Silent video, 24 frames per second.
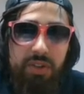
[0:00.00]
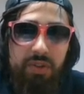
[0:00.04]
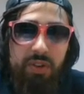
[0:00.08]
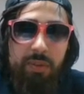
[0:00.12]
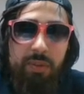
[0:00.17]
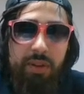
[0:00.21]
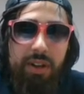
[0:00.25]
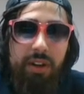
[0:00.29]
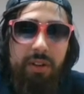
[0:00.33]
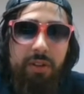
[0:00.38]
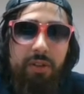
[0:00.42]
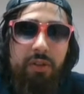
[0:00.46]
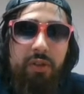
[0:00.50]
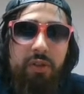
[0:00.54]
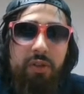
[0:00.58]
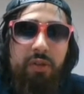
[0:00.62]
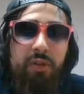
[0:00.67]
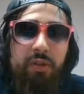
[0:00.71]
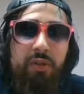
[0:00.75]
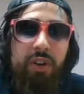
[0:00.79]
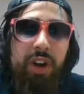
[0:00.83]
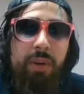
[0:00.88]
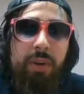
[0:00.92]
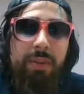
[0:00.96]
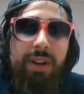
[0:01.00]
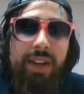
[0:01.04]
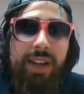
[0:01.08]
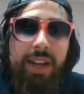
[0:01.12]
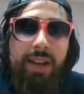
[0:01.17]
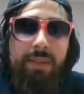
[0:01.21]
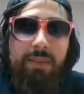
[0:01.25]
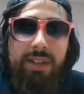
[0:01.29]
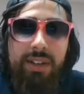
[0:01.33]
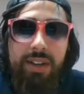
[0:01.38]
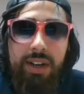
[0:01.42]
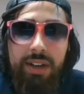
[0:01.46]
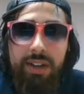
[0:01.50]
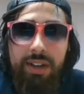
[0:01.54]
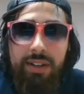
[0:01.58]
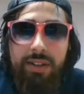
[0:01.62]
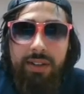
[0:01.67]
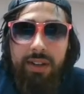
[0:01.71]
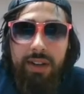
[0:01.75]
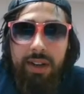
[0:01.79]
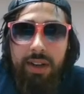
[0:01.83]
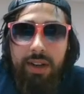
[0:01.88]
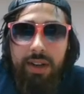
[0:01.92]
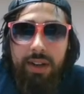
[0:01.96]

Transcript: from the Framingham studies